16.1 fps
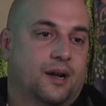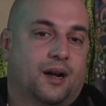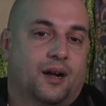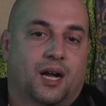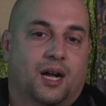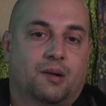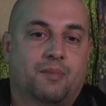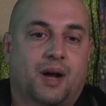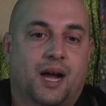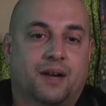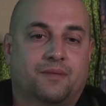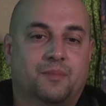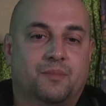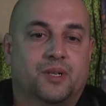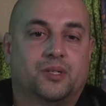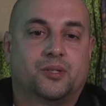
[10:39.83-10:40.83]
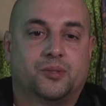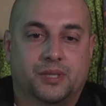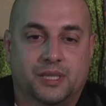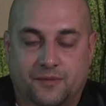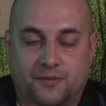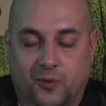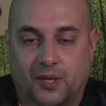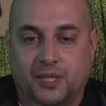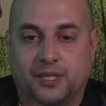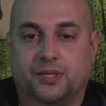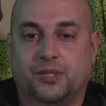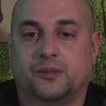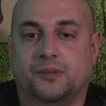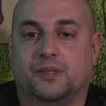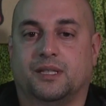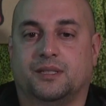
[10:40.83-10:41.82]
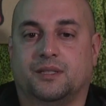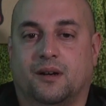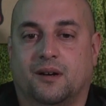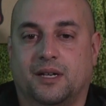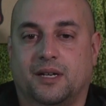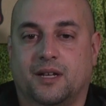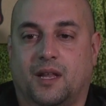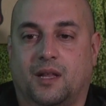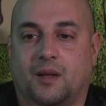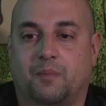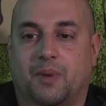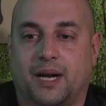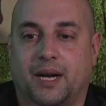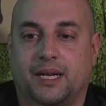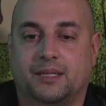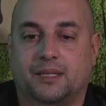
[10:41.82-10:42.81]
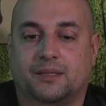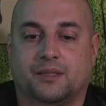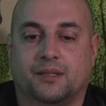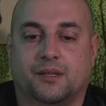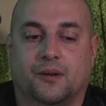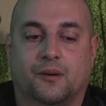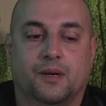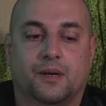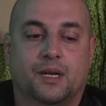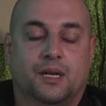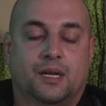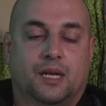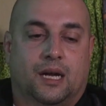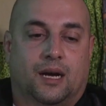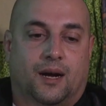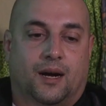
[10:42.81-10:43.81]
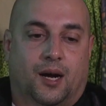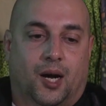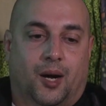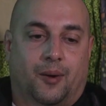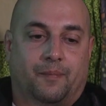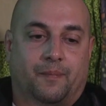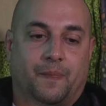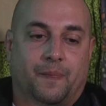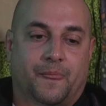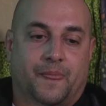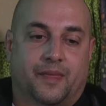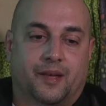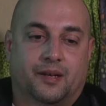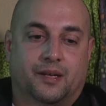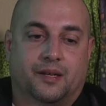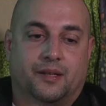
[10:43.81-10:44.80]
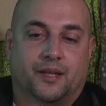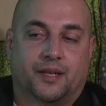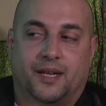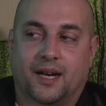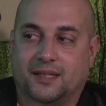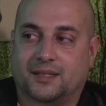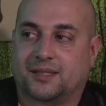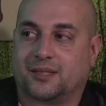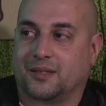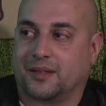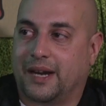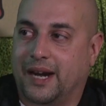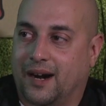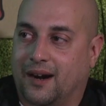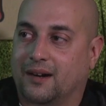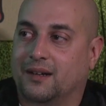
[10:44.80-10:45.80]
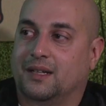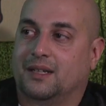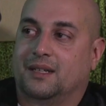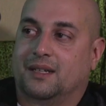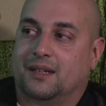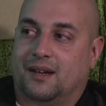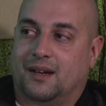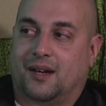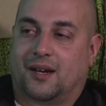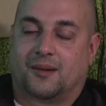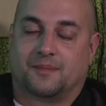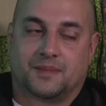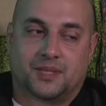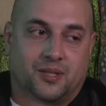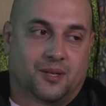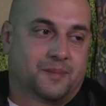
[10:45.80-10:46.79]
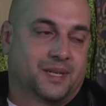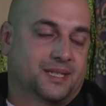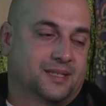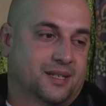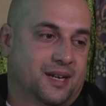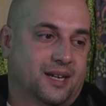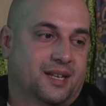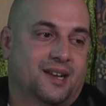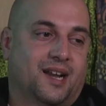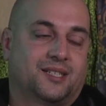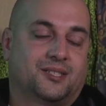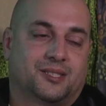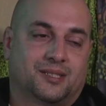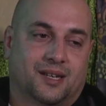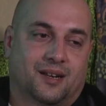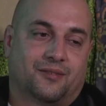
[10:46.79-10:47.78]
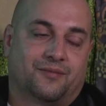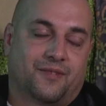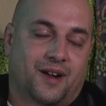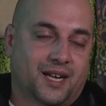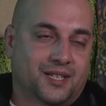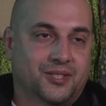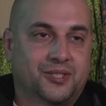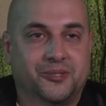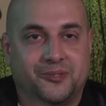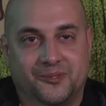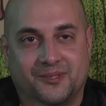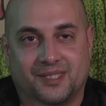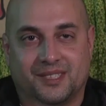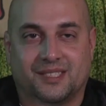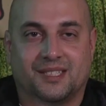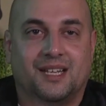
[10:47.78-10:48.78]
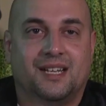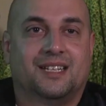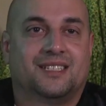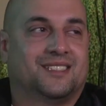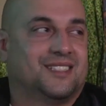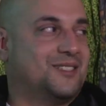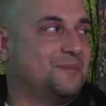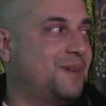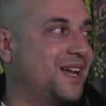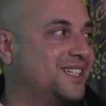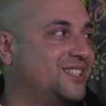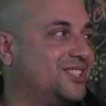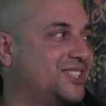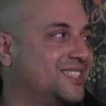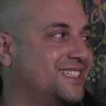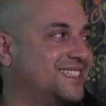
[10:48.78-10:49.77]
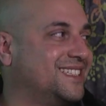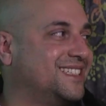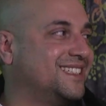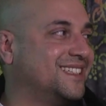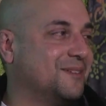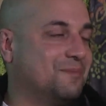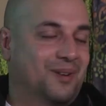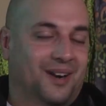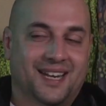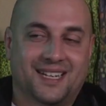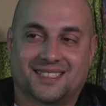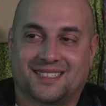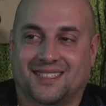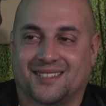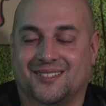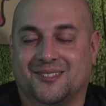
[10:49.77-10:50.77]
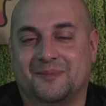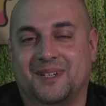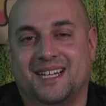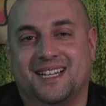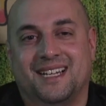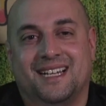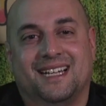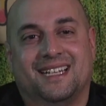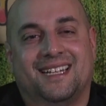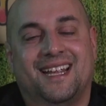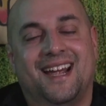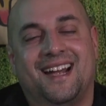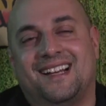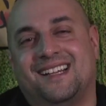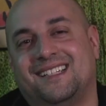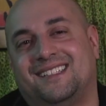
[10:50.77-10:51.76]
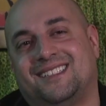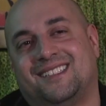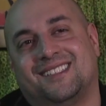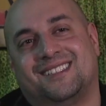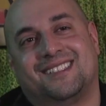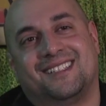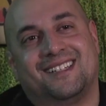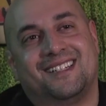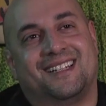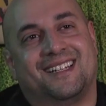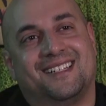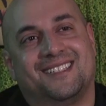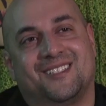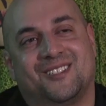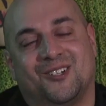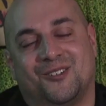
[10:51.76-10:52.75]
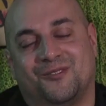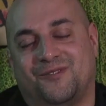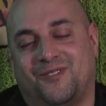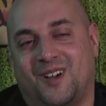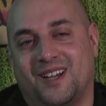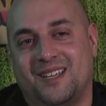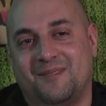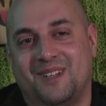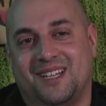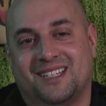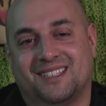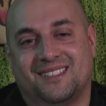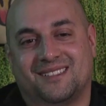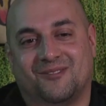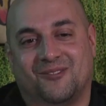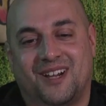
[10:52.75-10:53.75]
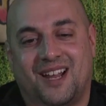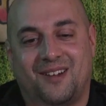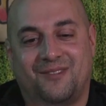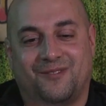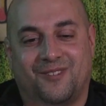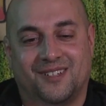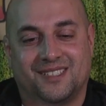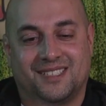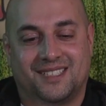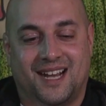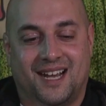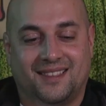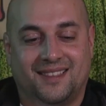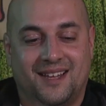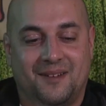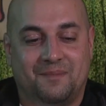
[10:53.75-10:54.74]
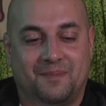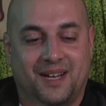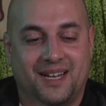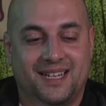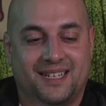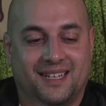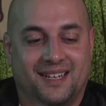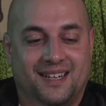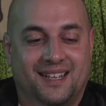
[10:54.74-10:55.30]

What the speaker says: I have a Mikuni 42 that's already on the bike. So the guts are there. So I'm excited. I just got to fine tune the suspension and the brakes a little bit. Yeah, it's just like, it's so funny because when I first got that bike,